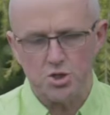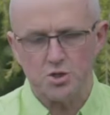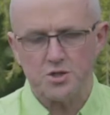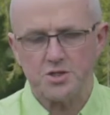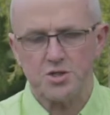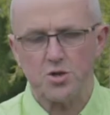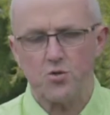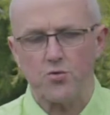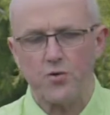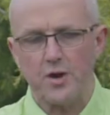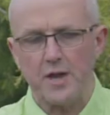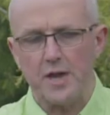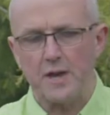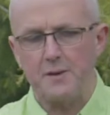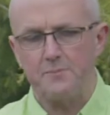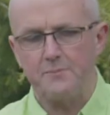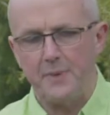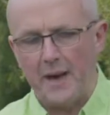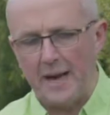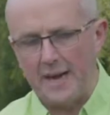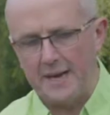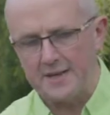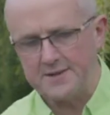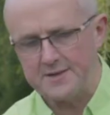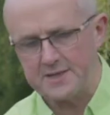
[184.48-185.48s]
just to create
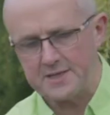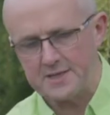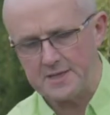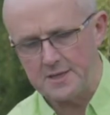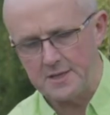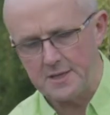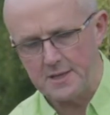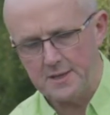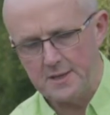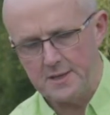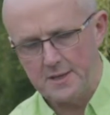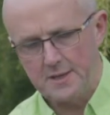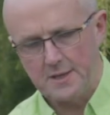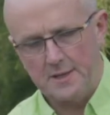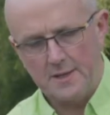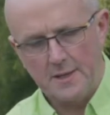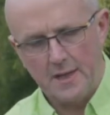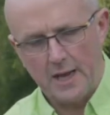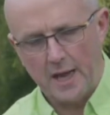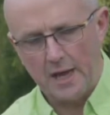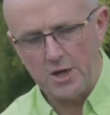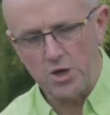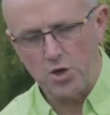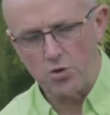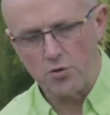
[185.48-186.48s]
balance
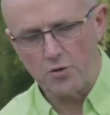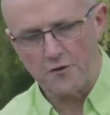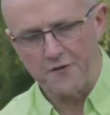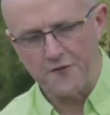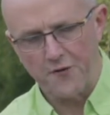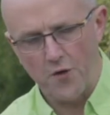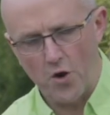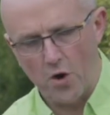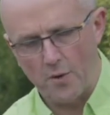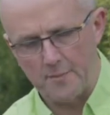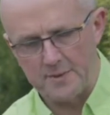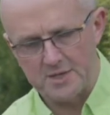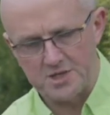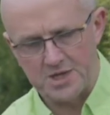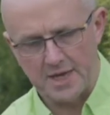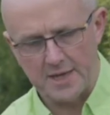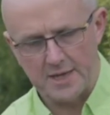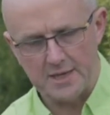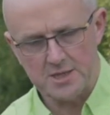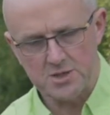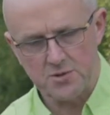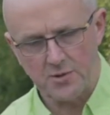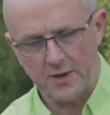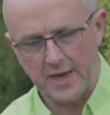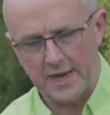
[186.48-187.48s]
and uniformity.
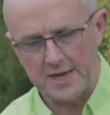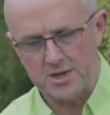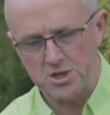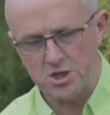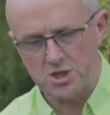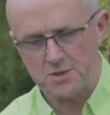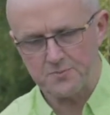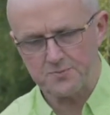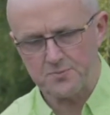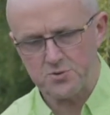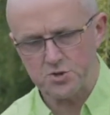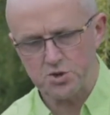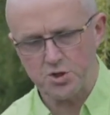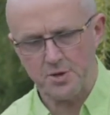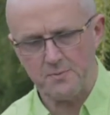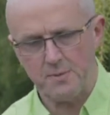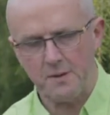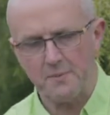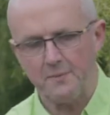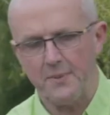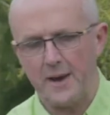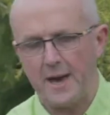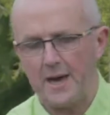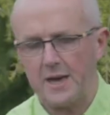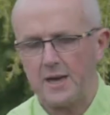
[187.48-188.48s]
So again, just
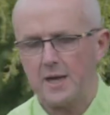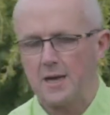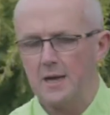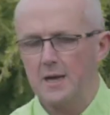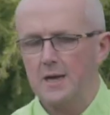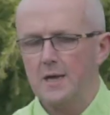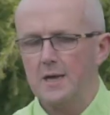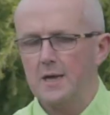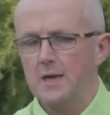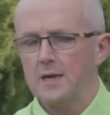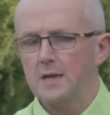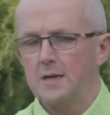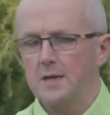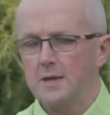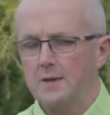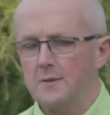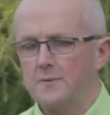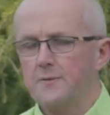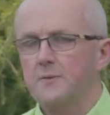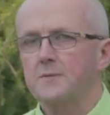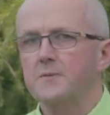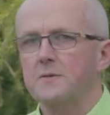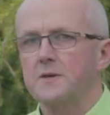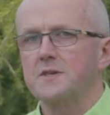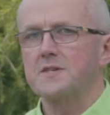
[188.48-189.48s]
trimming back
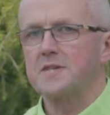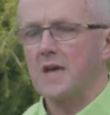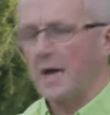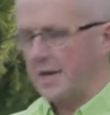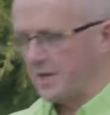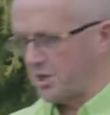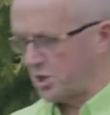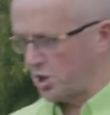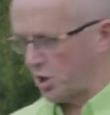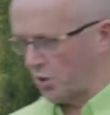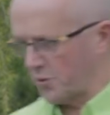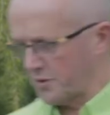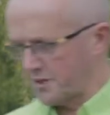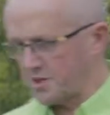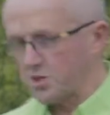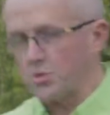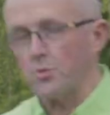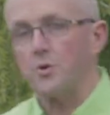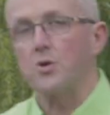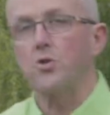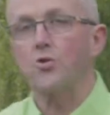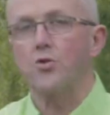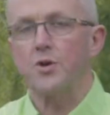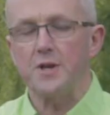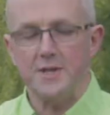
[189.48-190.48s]
the side shoots to
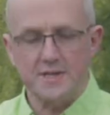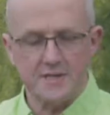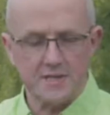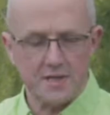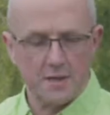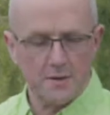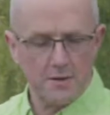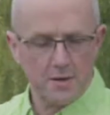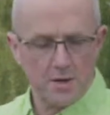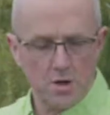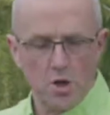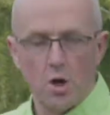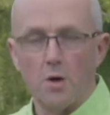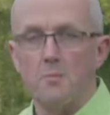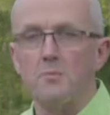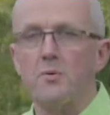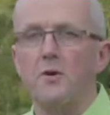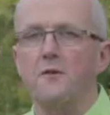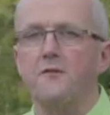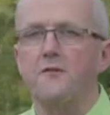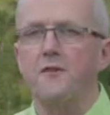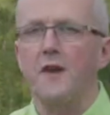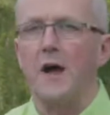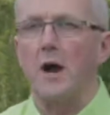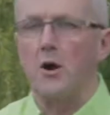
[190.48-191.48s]
increase the number
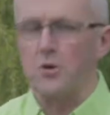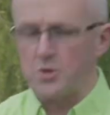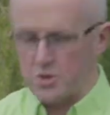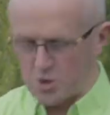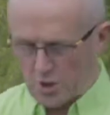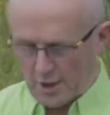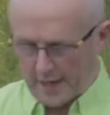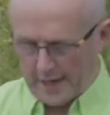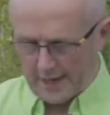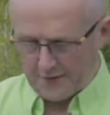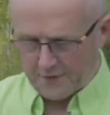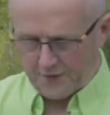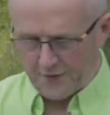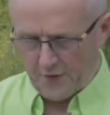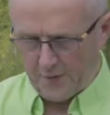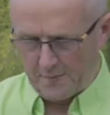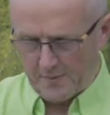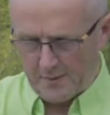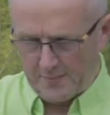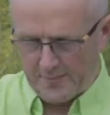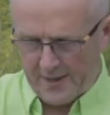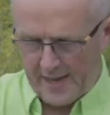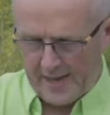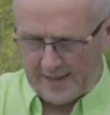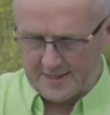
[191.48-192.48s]
of flowers you get from
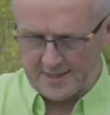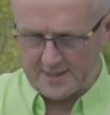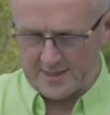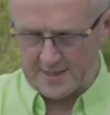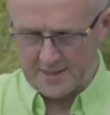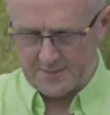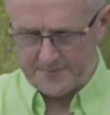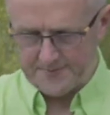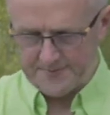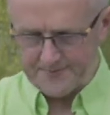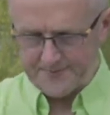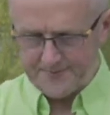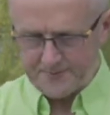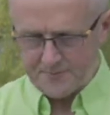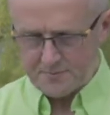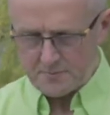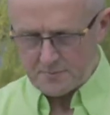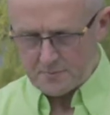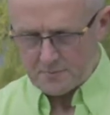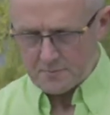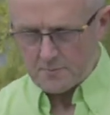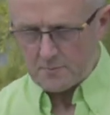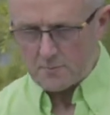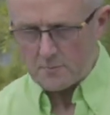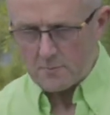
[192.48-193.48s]
the plants.
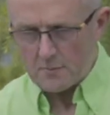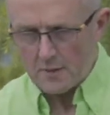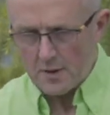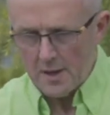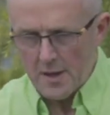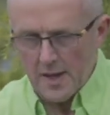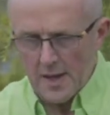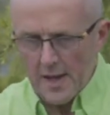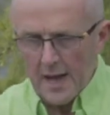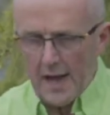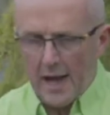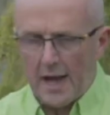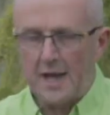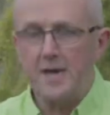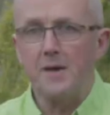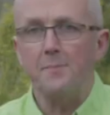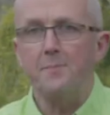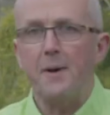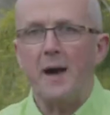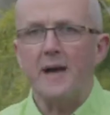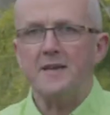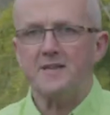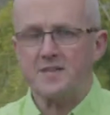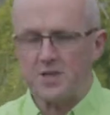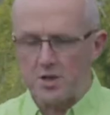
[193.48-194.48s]
And a
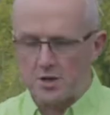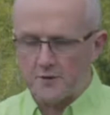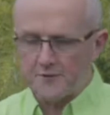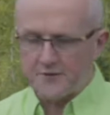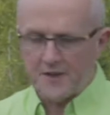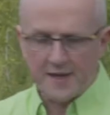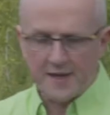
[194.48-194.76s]
basket of